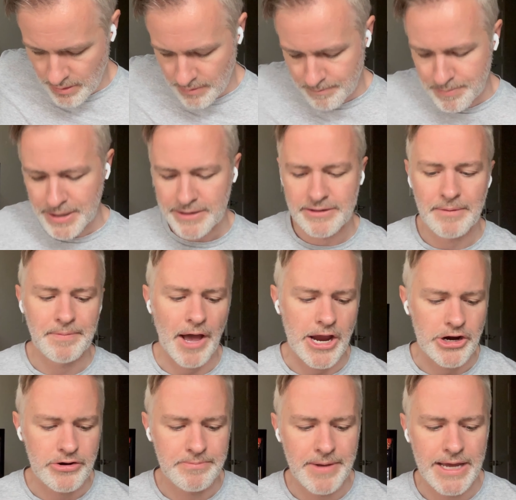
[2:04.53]
Picked up
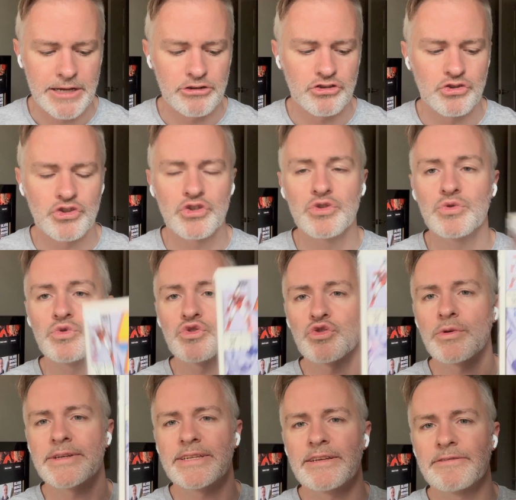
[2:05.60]
Iron Man
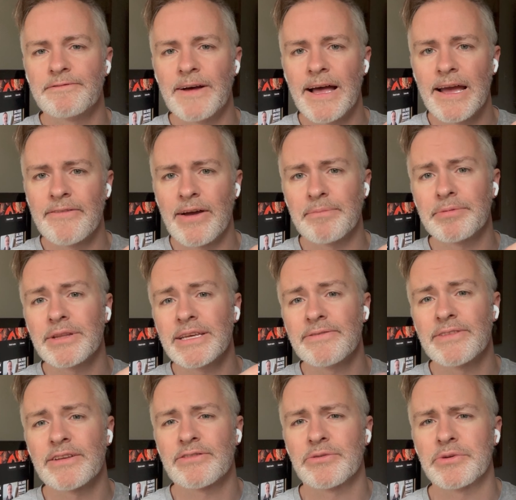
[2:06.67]
225. I believe
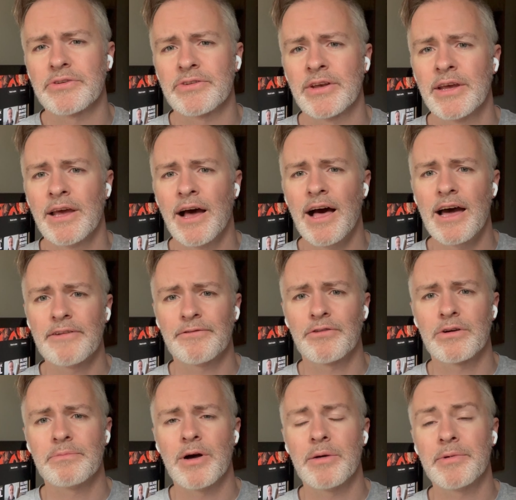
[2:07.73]
this was hot for
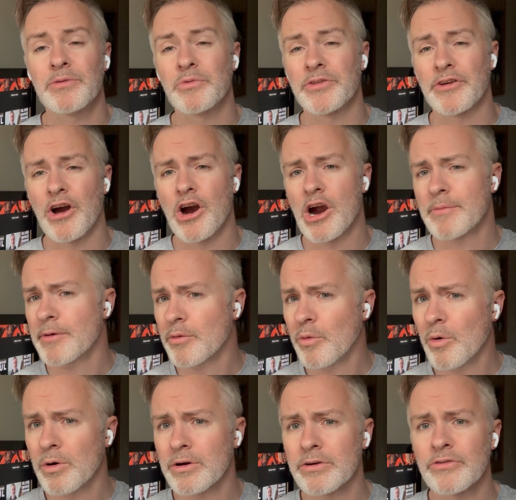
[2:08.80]
a moment with Armor
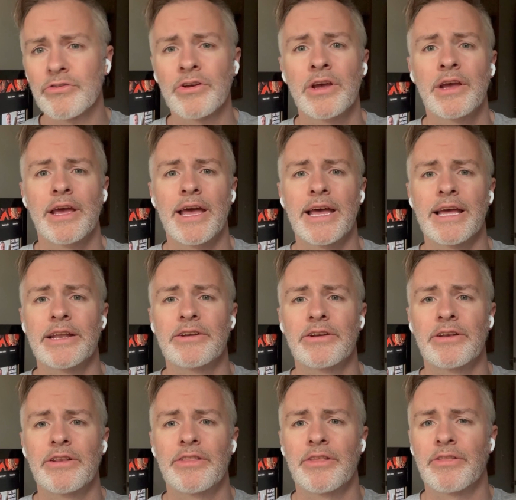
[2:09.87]
Wars
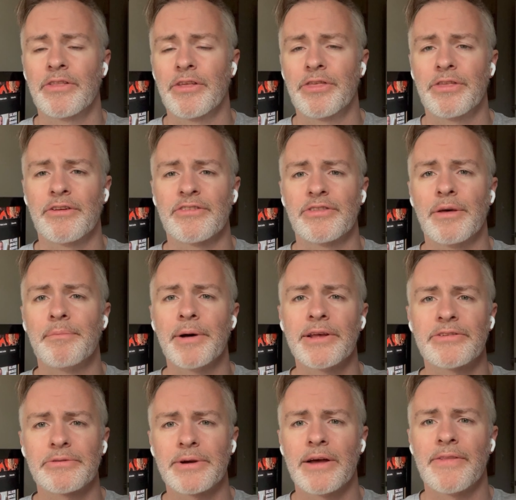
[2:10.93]
and the, the, the
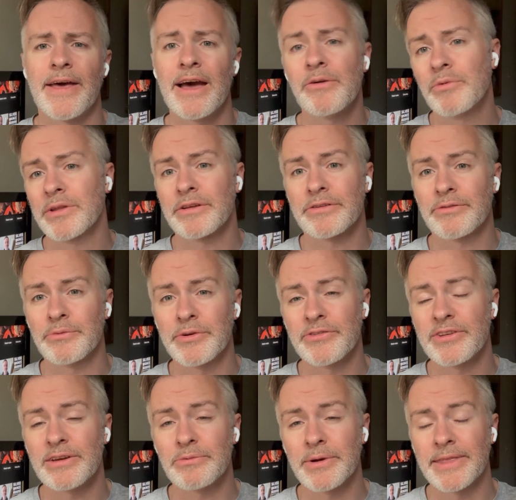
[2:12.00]
buzz around that. Whether we'll
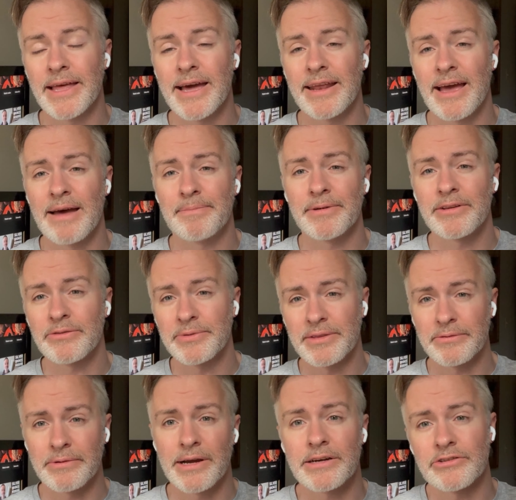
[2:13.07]
see when that happens with the
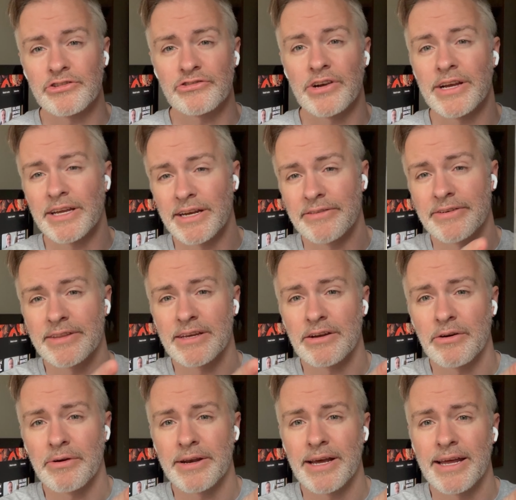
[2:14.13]
writer's strike and everything
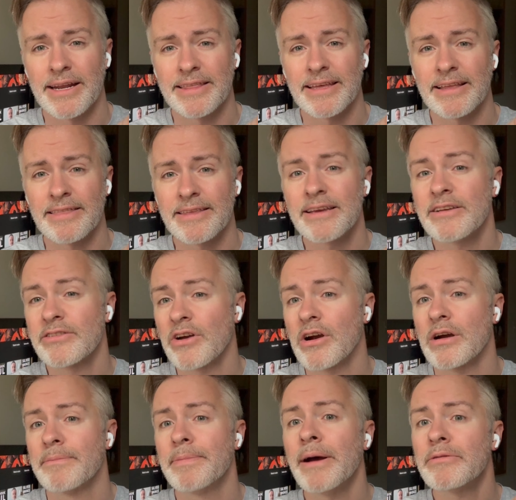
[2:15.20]
going on. I think things
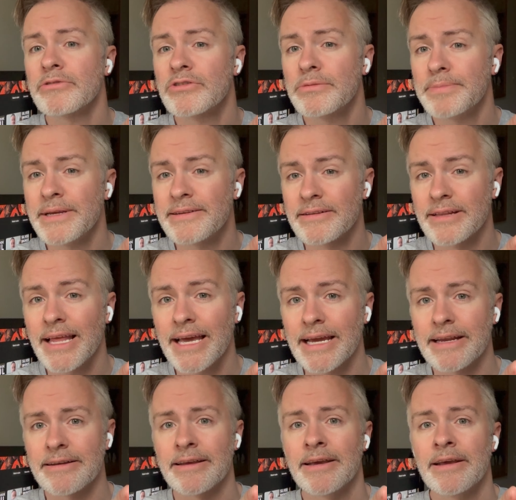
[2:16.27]
are about to be
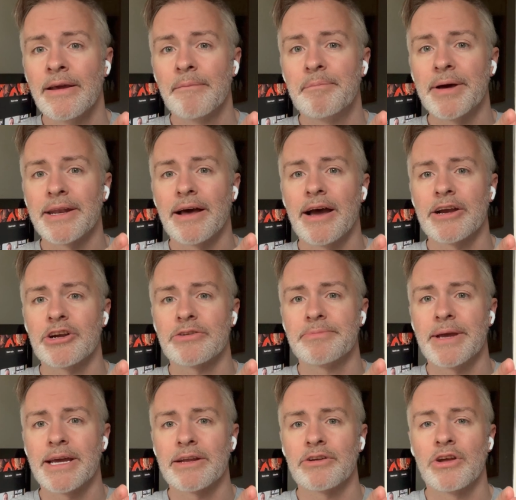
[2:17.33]
delayed. But Iron
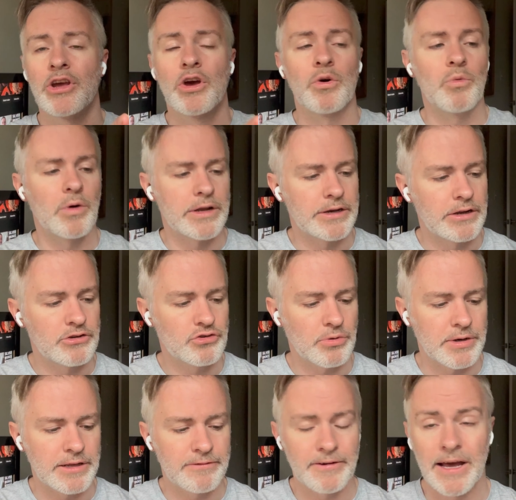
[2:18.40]
Man
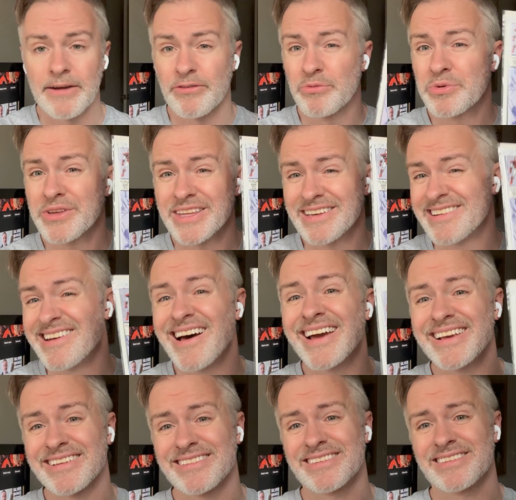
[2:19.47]
125, really
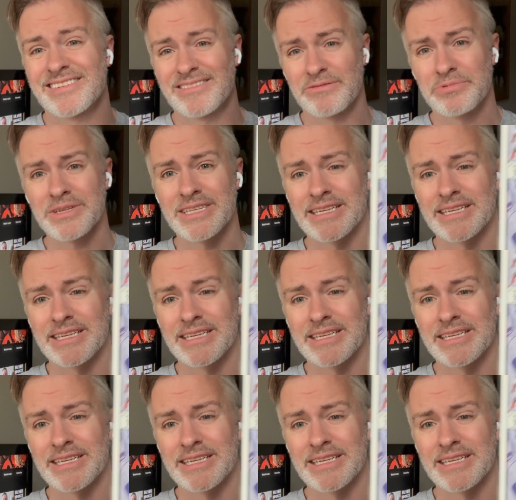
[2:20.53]
nice, really